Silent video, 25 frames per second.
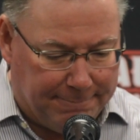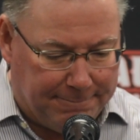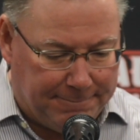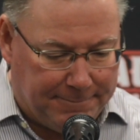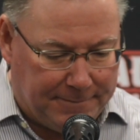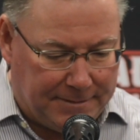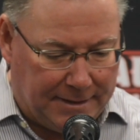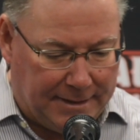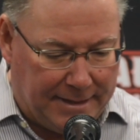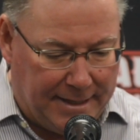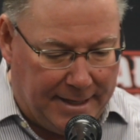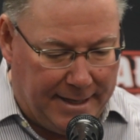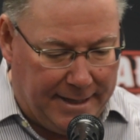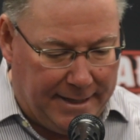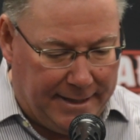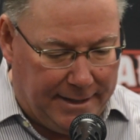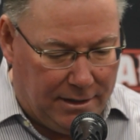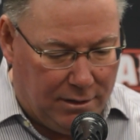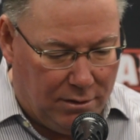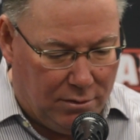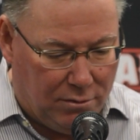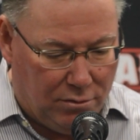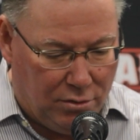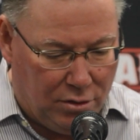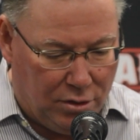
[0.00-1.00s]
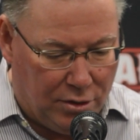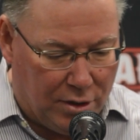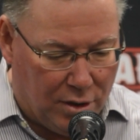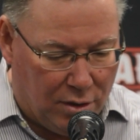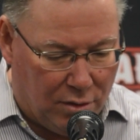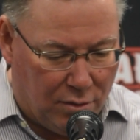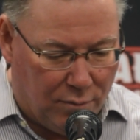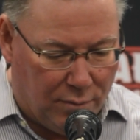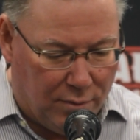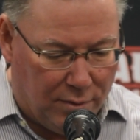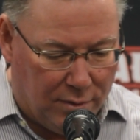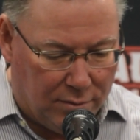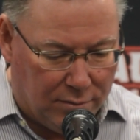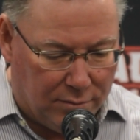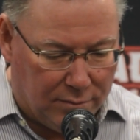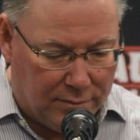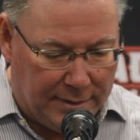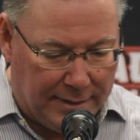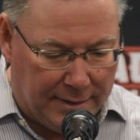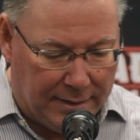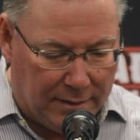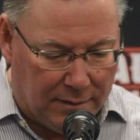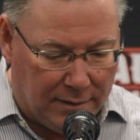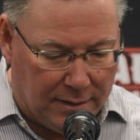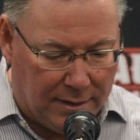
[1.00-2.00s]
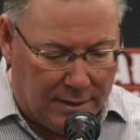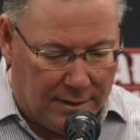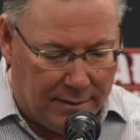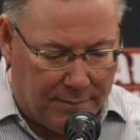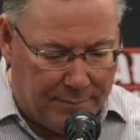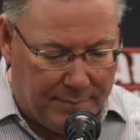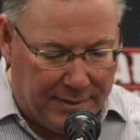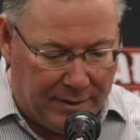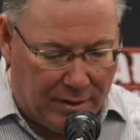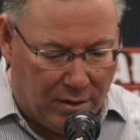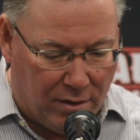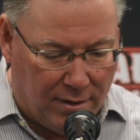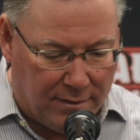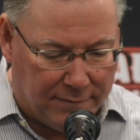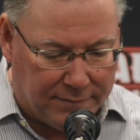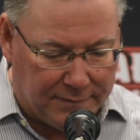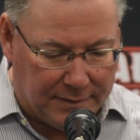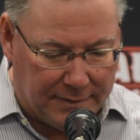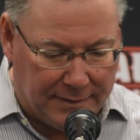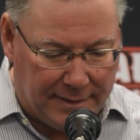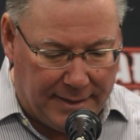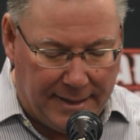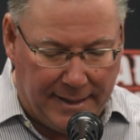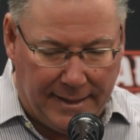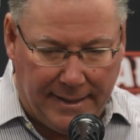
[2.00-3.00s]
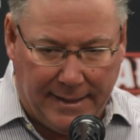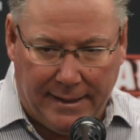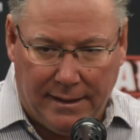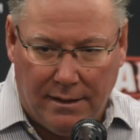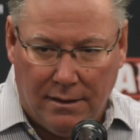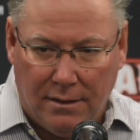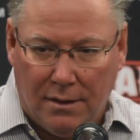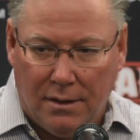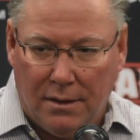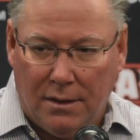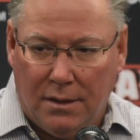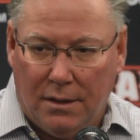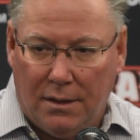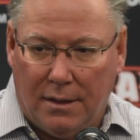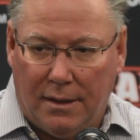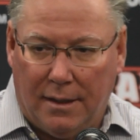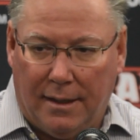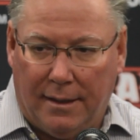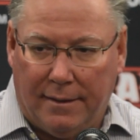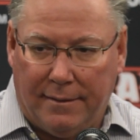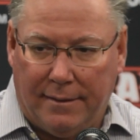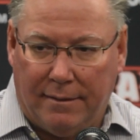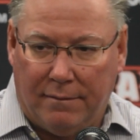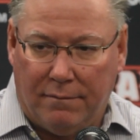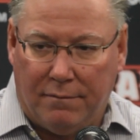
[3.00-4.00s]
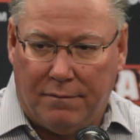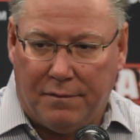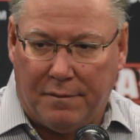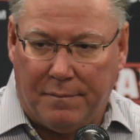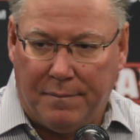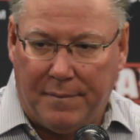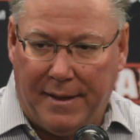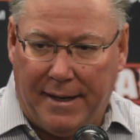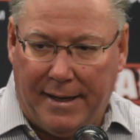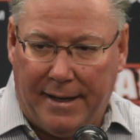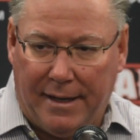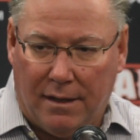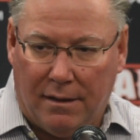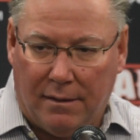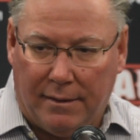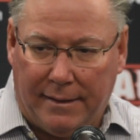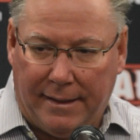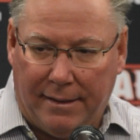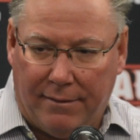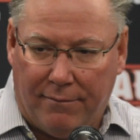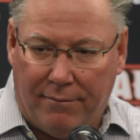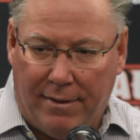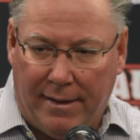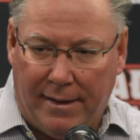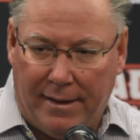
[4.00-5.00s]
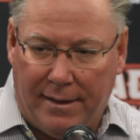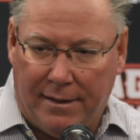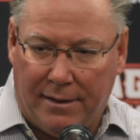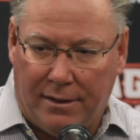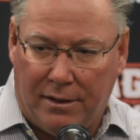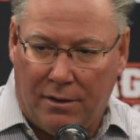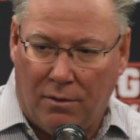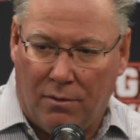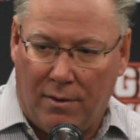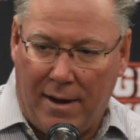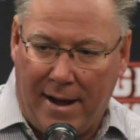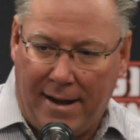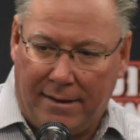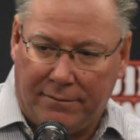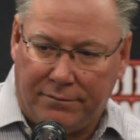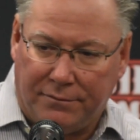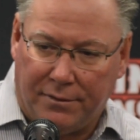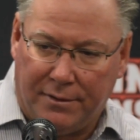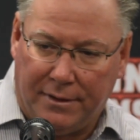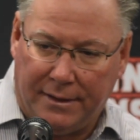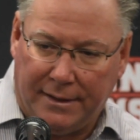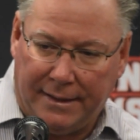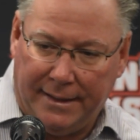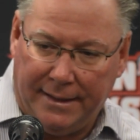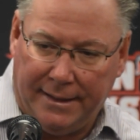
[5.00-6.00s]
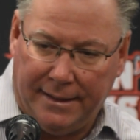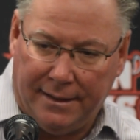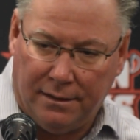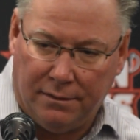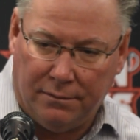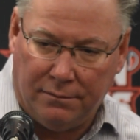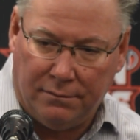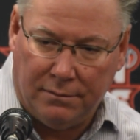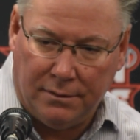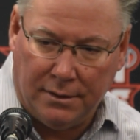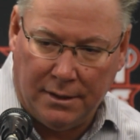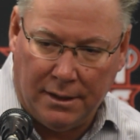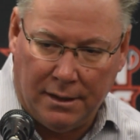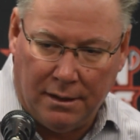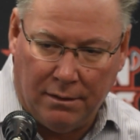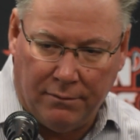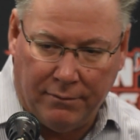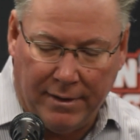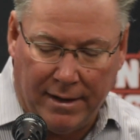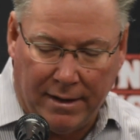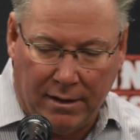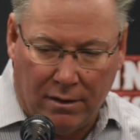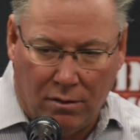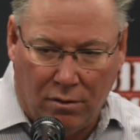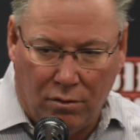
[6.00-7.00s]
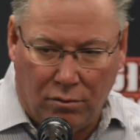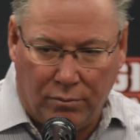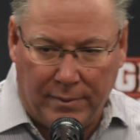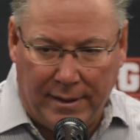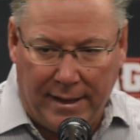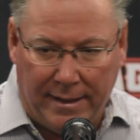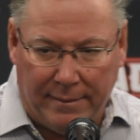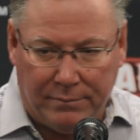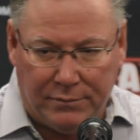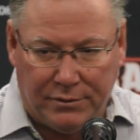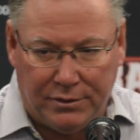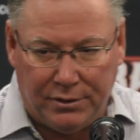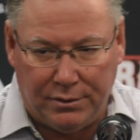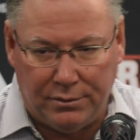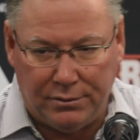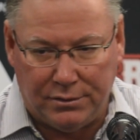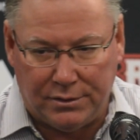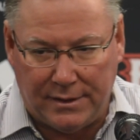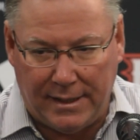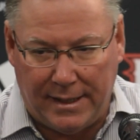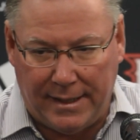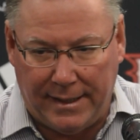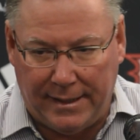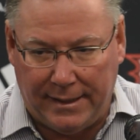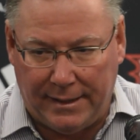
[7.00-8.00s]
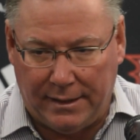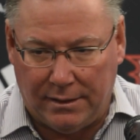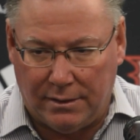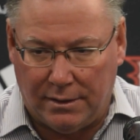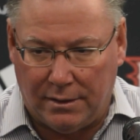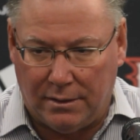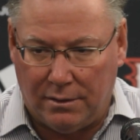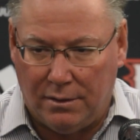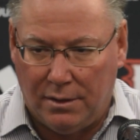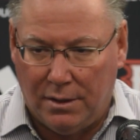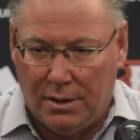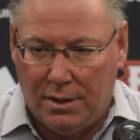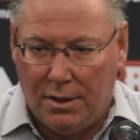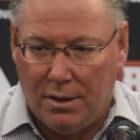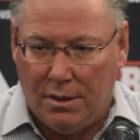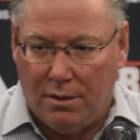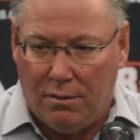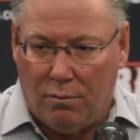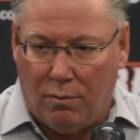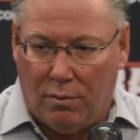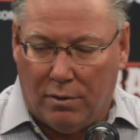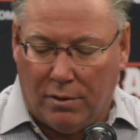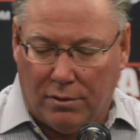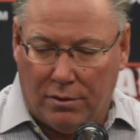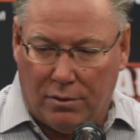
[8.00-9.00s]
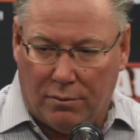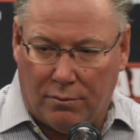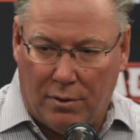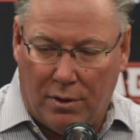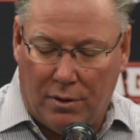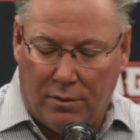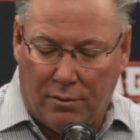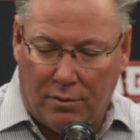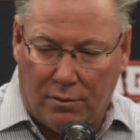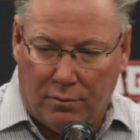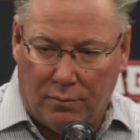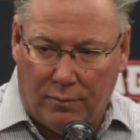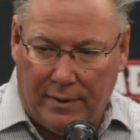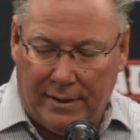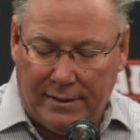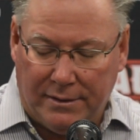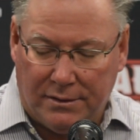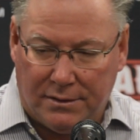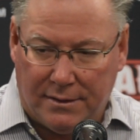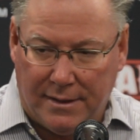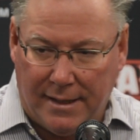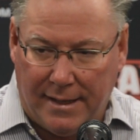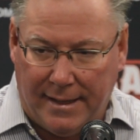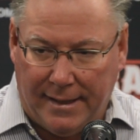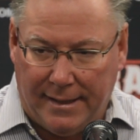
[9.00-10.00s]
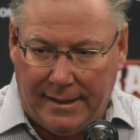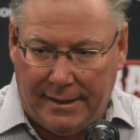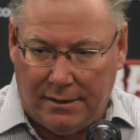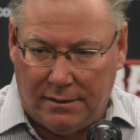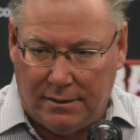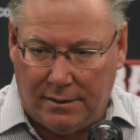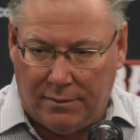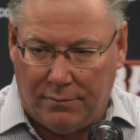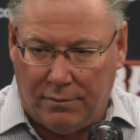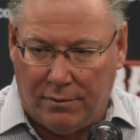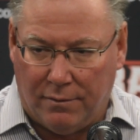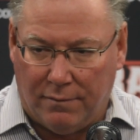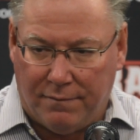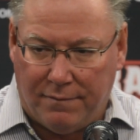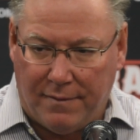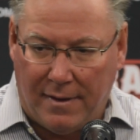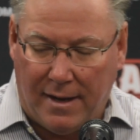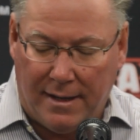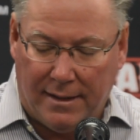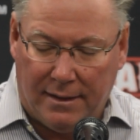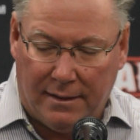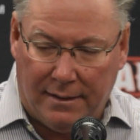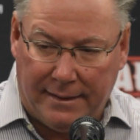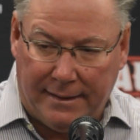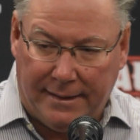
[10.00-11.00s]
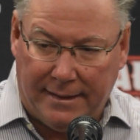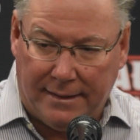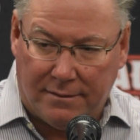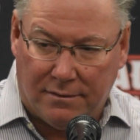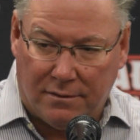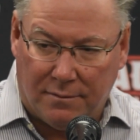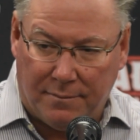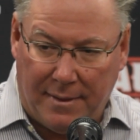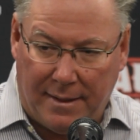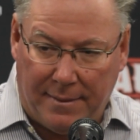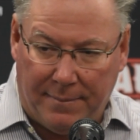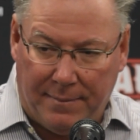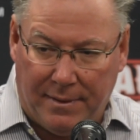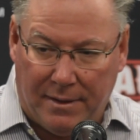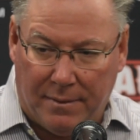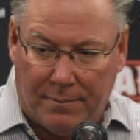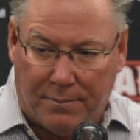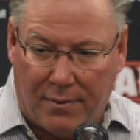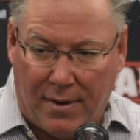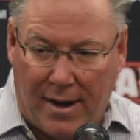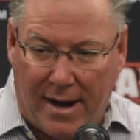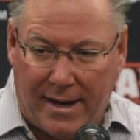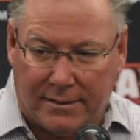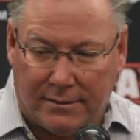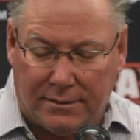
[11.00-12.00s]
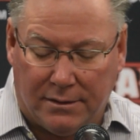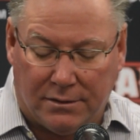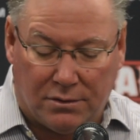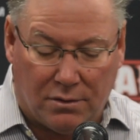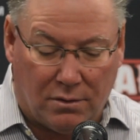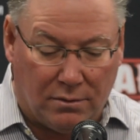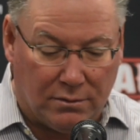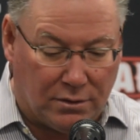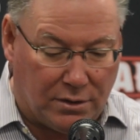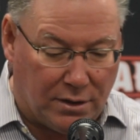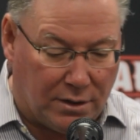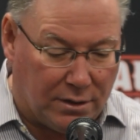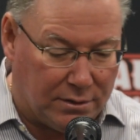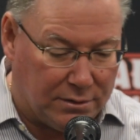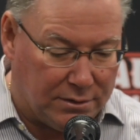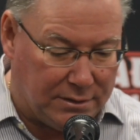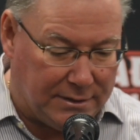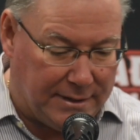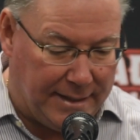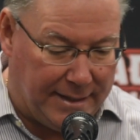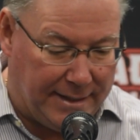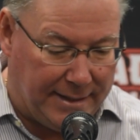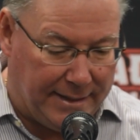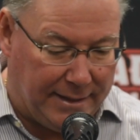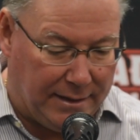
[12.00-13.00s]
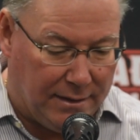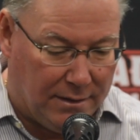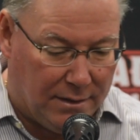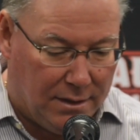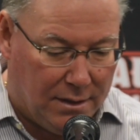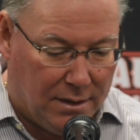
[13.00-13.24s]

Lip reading: Today, you know, they'll be off today, and then from there get ready to go after it again. We got a home game Tuesday, and then 1 on the road on Wednesday, and then we'll finally get to maybe a practice on Thursday,